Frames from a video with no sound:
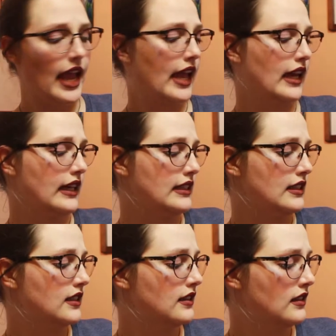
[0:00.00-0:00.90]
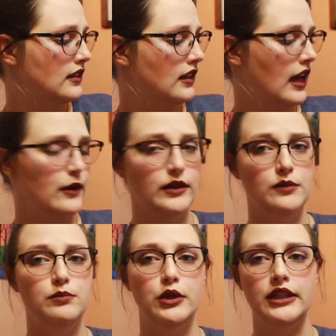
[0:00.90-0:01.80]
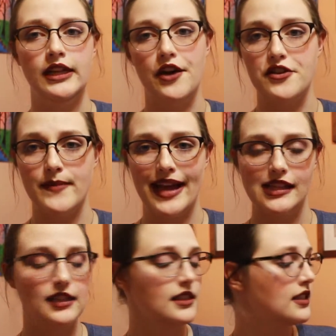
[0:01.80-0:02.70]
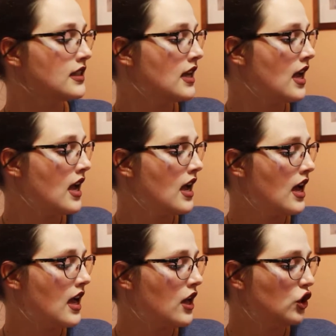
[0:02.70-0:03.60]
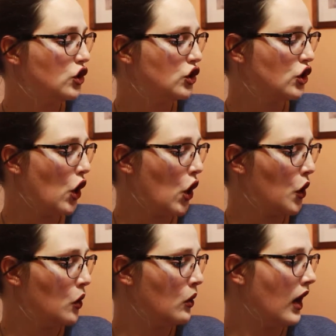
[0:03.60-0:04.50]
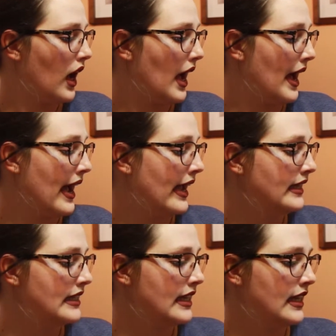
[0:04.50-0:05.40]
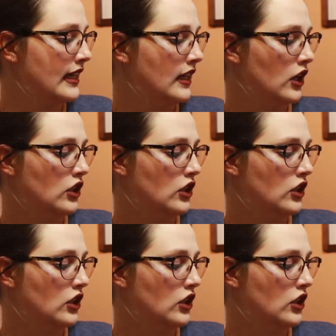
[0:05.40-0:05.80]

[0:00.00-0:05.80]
And I would pull in other palettes. So I did a